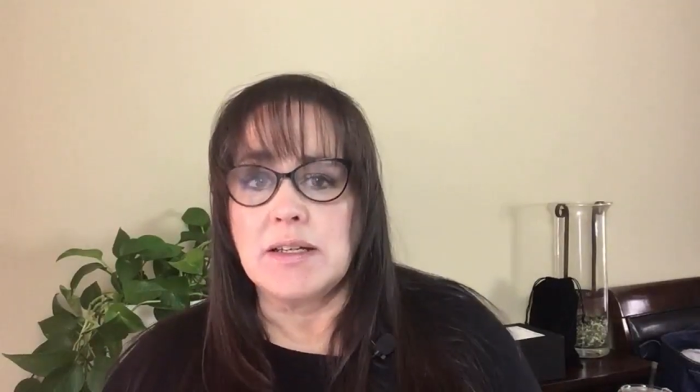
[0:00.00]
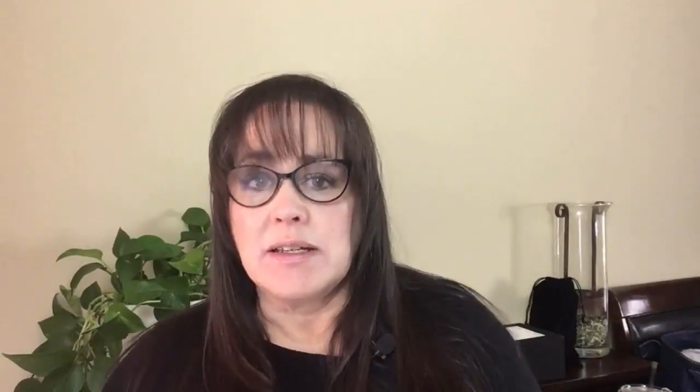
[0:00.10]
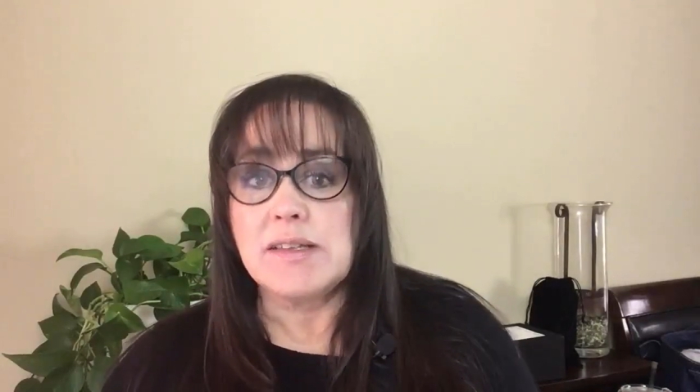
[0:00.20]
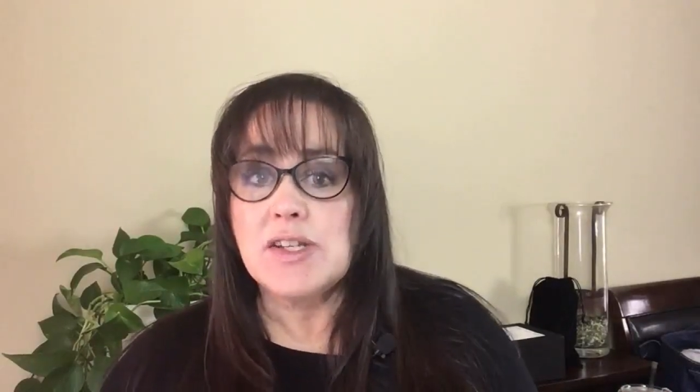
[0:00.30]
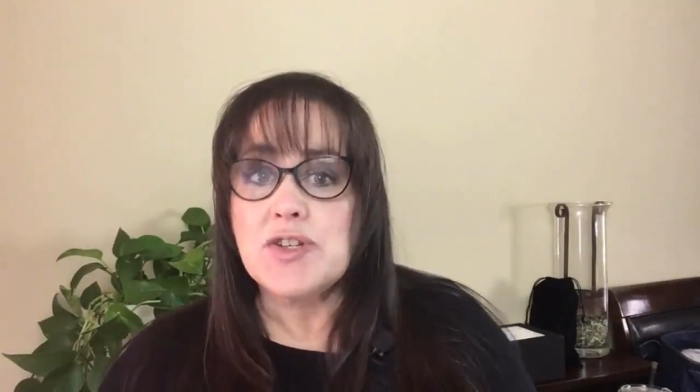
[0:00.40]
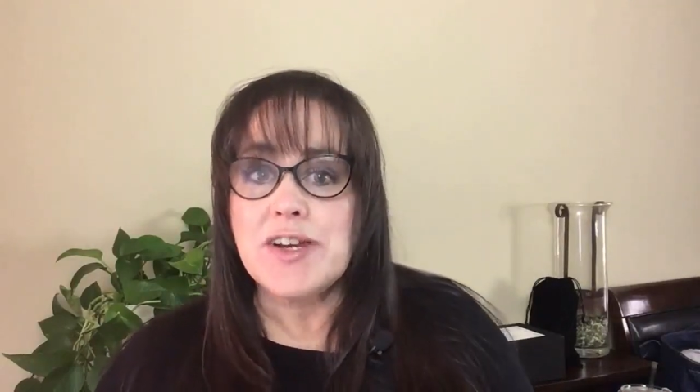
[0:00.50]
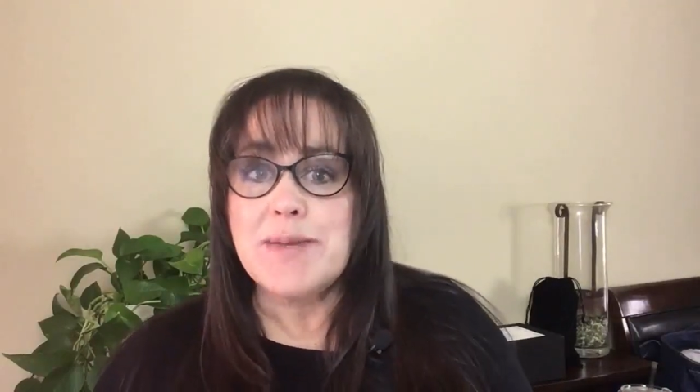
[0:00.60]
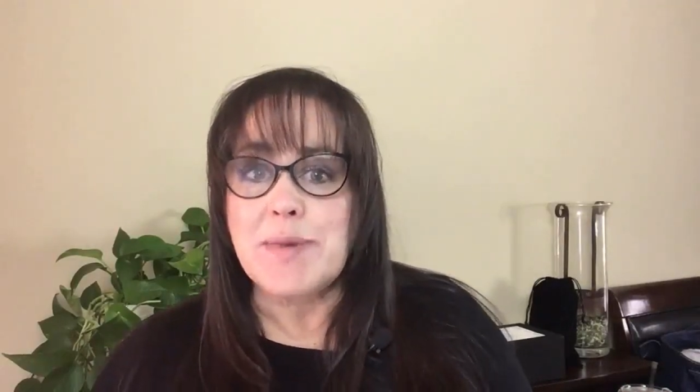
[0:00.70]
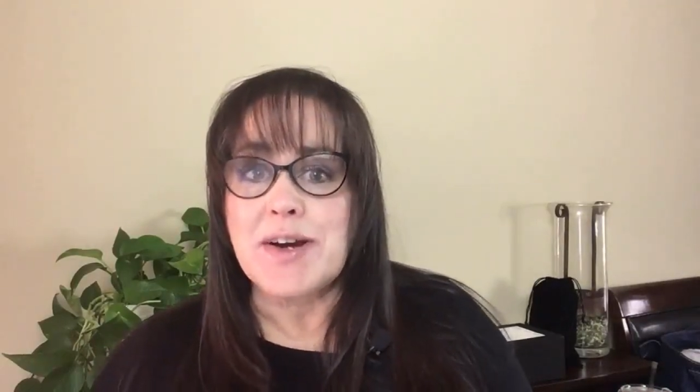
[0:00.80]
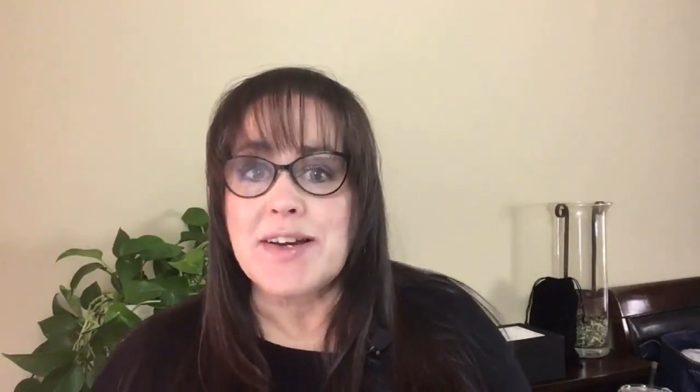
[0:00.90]
is a
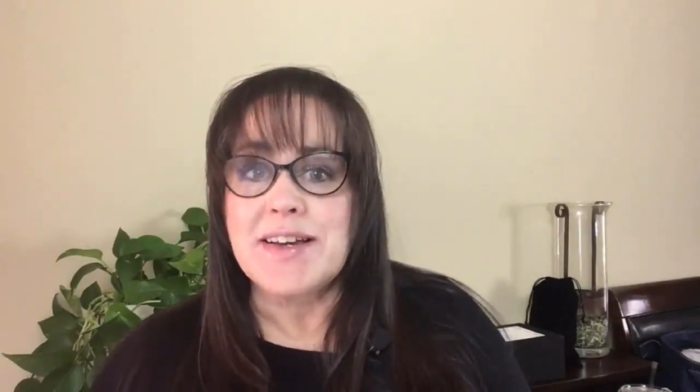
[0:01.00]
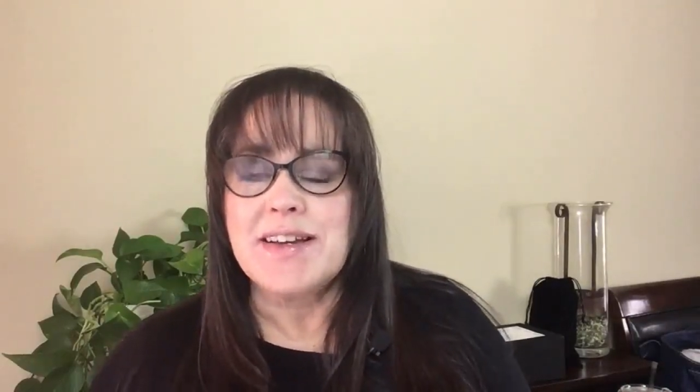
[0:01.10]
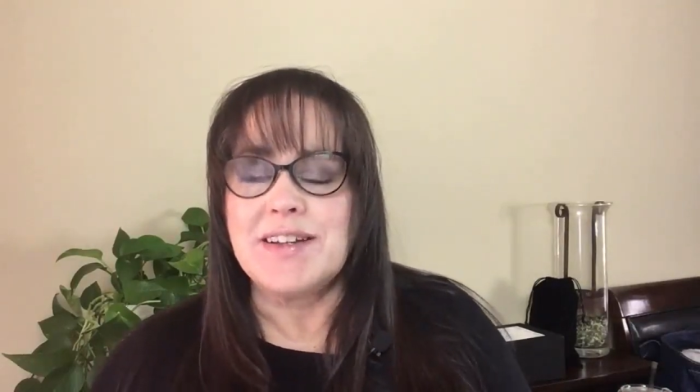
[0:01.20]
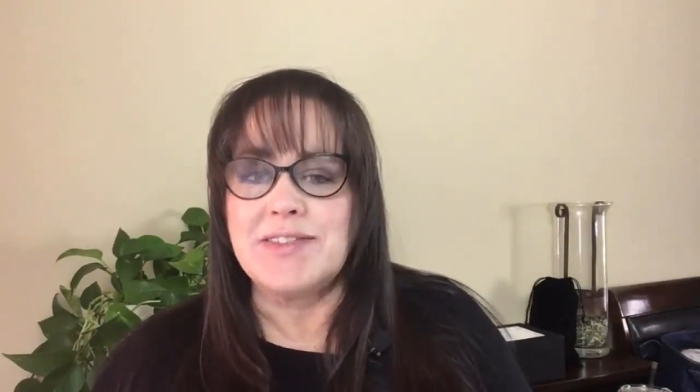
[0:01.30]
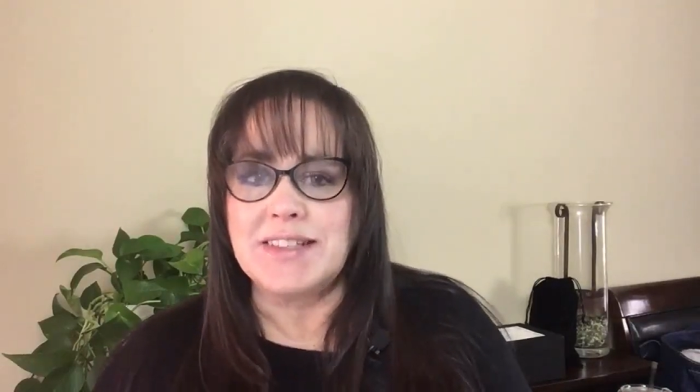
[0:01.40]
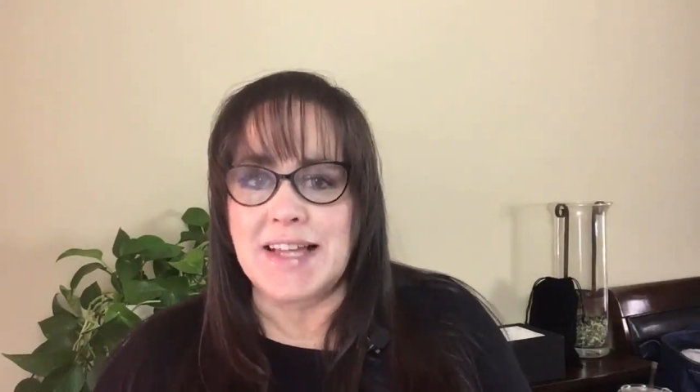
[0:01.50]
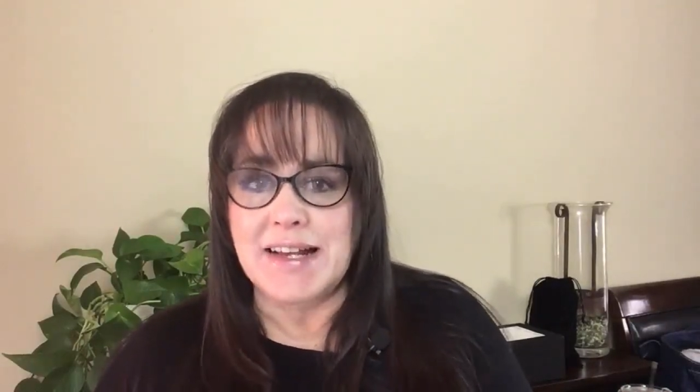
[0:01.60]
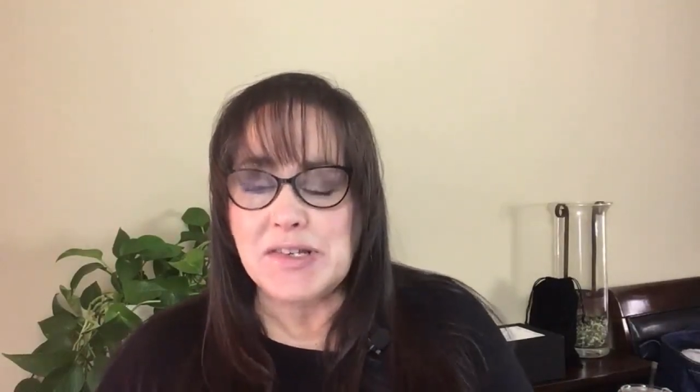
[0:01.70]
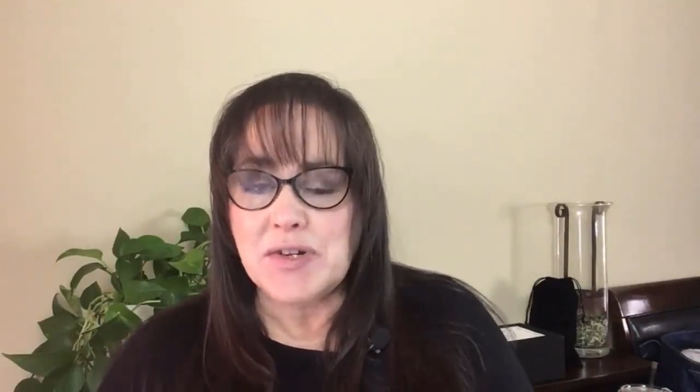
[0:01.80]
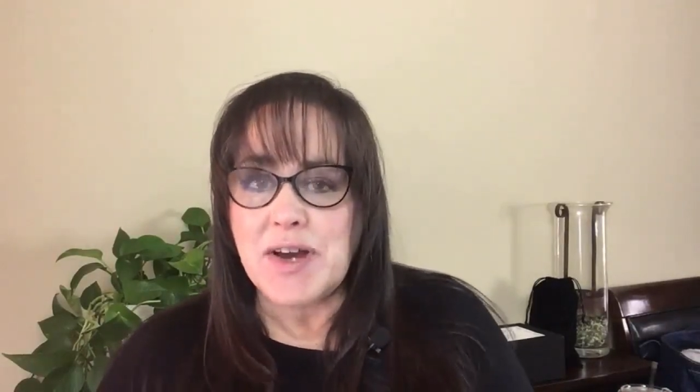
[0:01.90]
trademark of
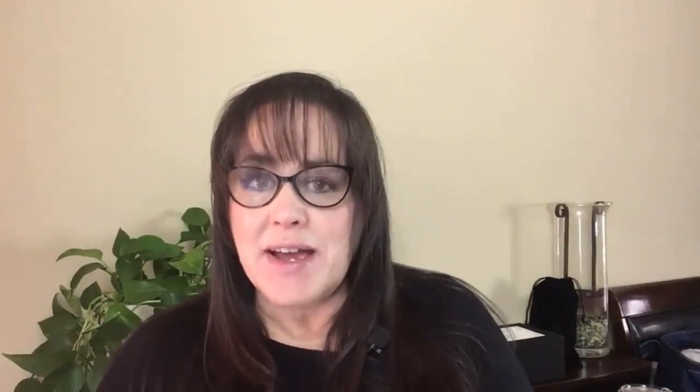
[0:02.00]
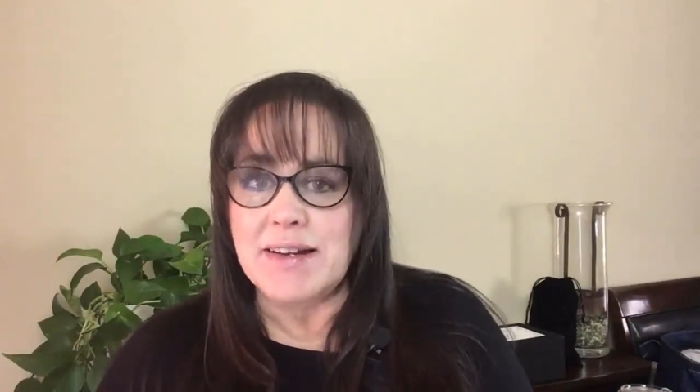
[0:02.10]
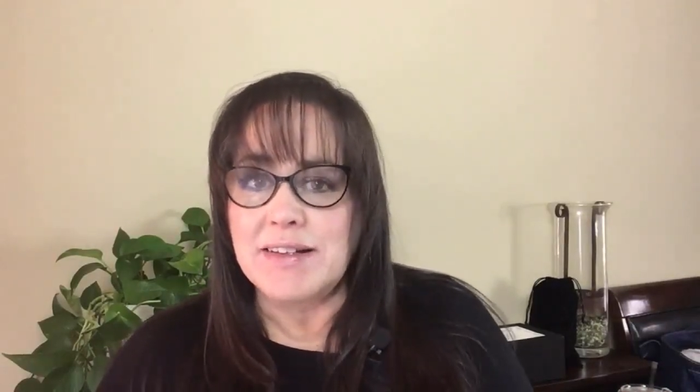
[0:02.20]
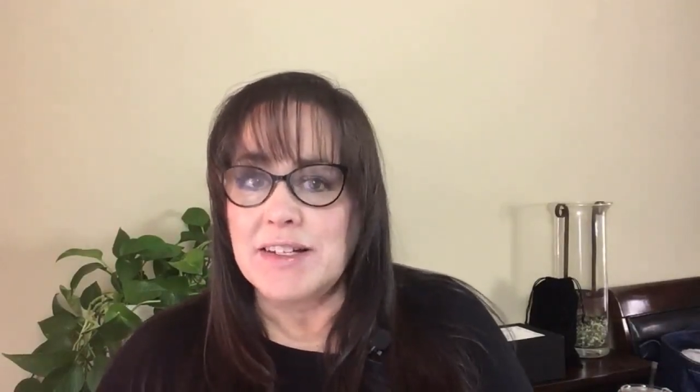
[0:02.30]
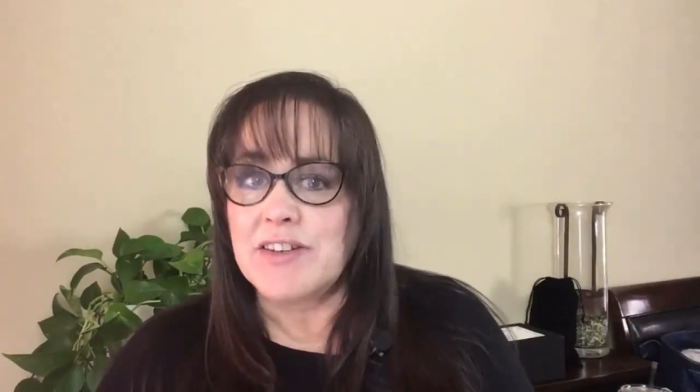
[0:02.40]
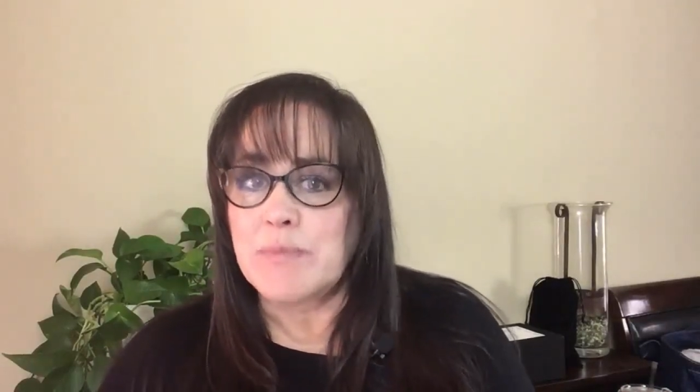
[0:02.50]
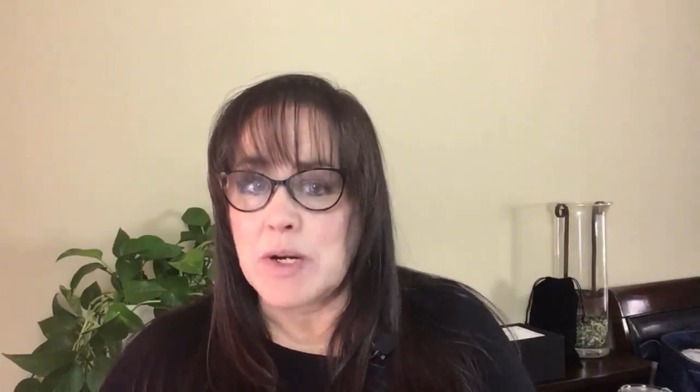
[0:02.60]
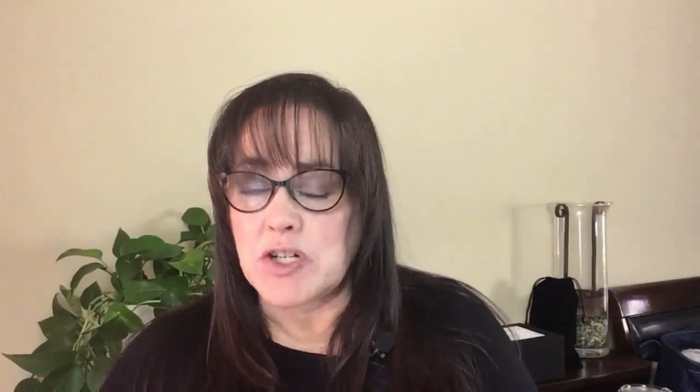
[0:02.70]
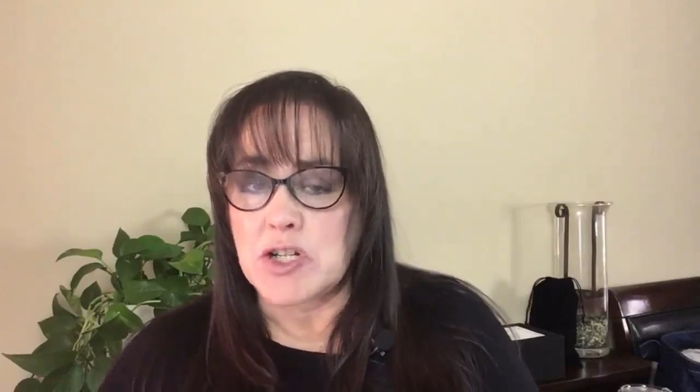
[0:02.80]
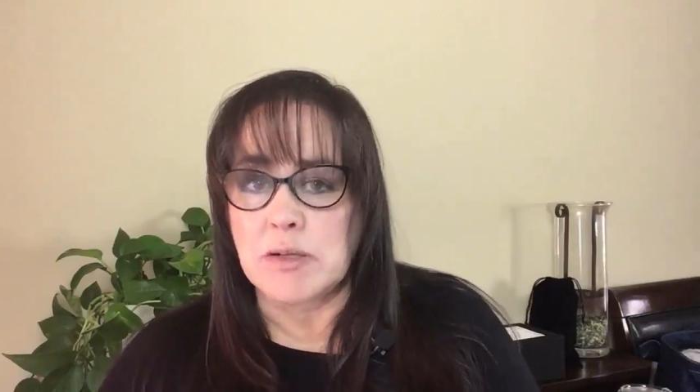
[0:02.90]
Gladys Grad of
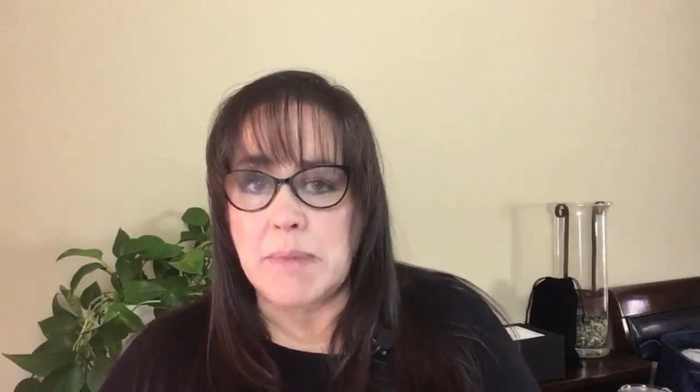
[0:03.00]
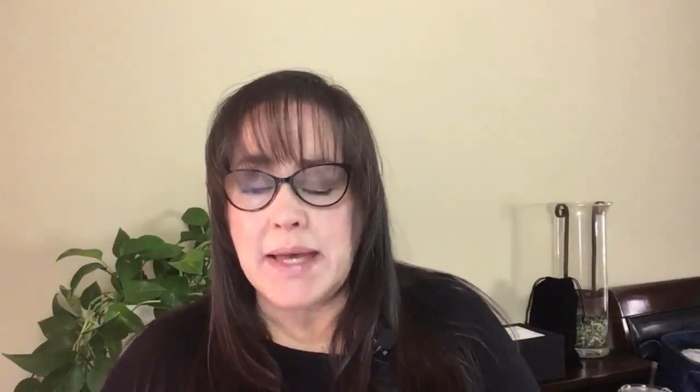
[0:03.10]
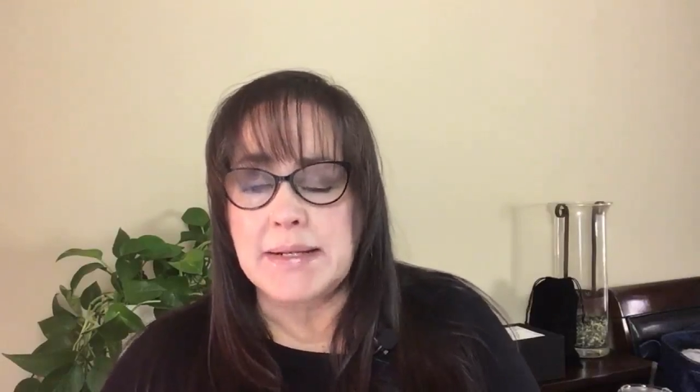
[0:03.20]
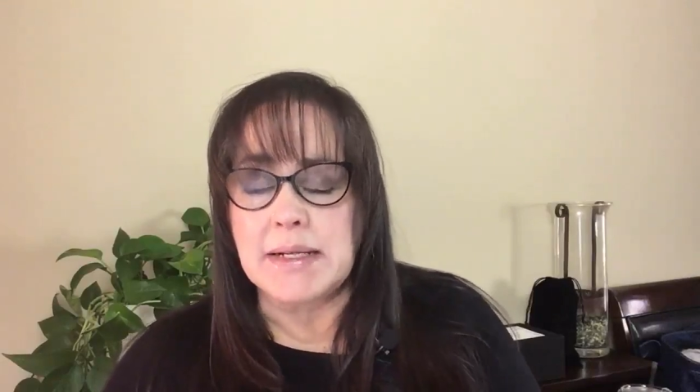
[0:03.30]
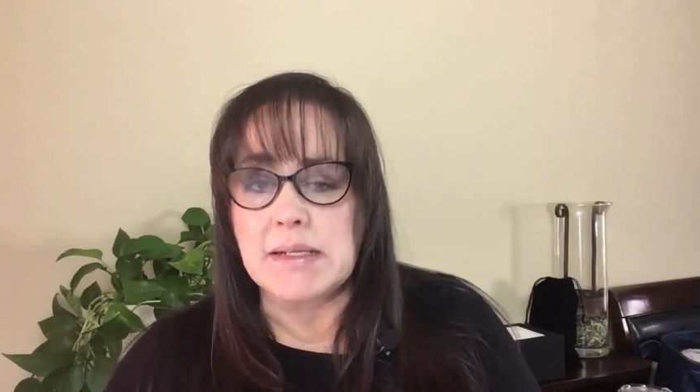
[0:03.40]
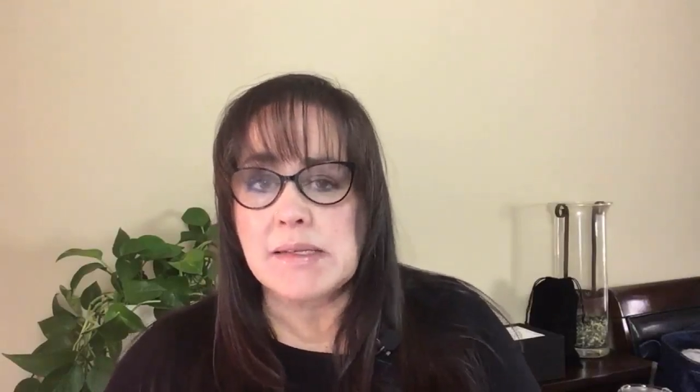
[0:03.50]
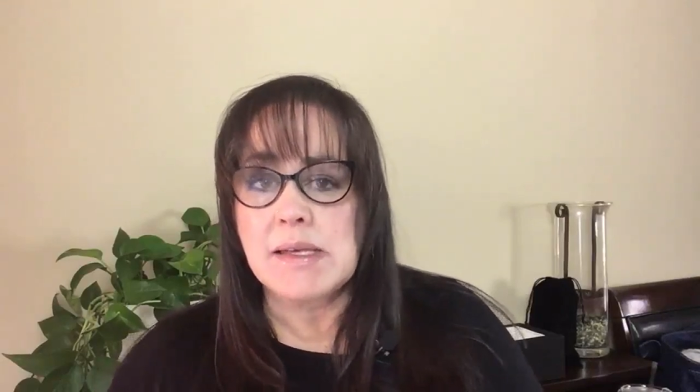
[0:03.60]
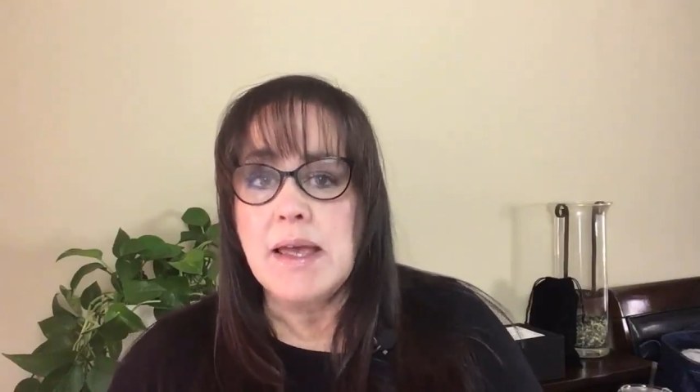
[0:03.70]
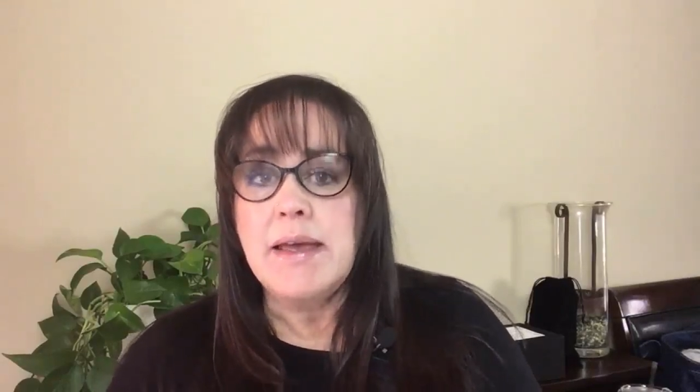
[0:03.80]
Mahjong Madness,